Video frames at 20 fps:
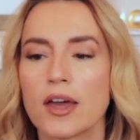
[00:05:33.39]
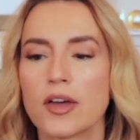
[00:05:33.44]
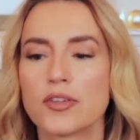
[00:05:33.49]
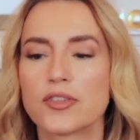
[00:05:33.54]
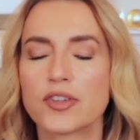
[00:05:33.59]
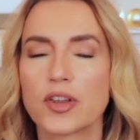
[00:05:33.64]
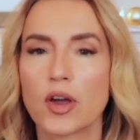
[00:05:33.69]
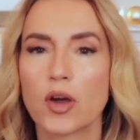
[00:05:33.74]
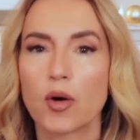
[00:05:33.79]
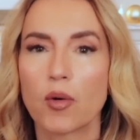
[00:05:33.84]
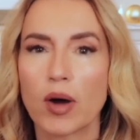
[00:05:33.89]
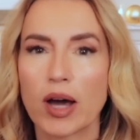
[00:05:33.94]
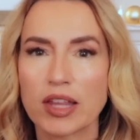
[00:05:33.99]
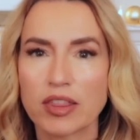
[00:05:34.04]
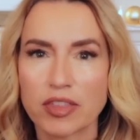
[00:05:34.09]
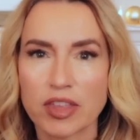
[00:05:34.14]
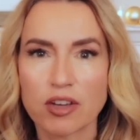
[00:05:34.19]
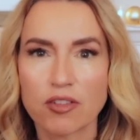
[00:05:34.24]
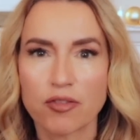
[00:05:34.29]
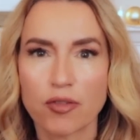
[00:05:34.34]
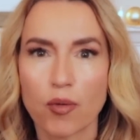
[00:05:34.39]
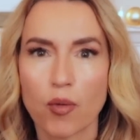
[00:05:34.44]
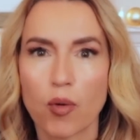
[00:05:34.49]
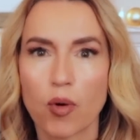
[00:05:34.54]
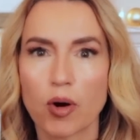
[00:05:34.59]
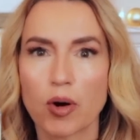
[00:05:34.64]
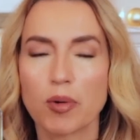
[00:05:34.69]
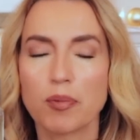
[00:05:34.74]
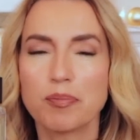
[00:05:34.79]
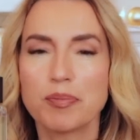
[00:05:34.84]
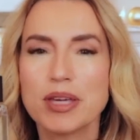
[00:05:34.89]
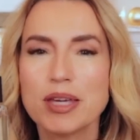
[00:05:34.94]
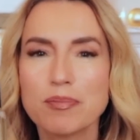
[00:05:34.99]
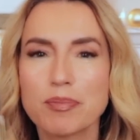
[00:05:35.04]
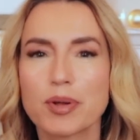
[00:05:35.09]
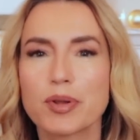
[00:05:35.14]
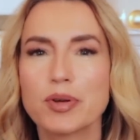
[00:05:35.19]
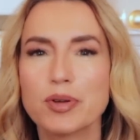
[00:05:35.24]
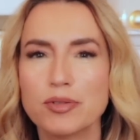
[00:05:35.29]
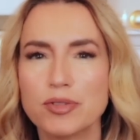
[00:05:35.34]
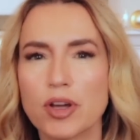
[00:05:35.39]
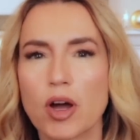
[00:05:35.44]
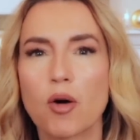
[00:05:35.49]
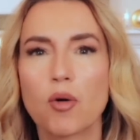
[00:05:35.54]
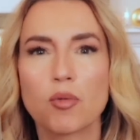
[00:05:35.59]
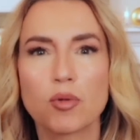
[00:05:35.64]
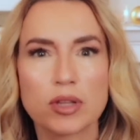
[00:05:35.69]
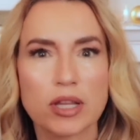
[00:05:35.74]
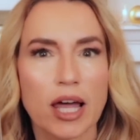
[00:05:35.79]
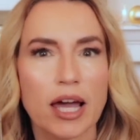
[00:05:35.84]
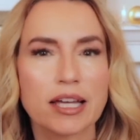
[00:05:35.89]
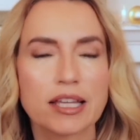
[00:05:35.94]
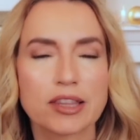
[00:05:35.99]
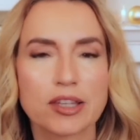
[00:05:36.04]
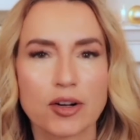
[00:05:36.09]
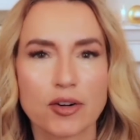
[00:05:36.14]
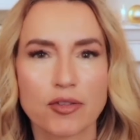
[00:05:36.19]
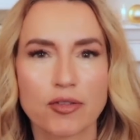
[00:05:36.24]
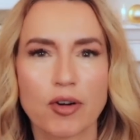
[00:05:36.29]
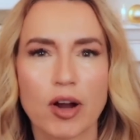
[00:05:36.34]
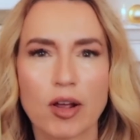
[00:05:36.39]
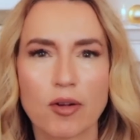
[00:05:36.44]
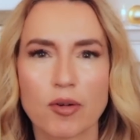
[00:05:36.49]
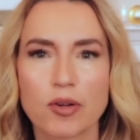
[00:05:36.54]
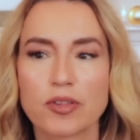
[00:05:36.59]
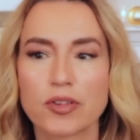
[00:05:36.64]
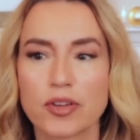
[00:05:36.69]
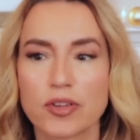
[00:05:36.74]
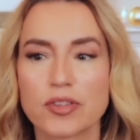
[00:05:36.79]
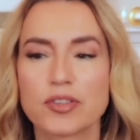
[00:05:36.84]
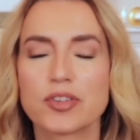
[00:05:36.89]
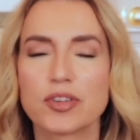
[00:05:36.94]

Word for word: So I think for people who don't like their fragrances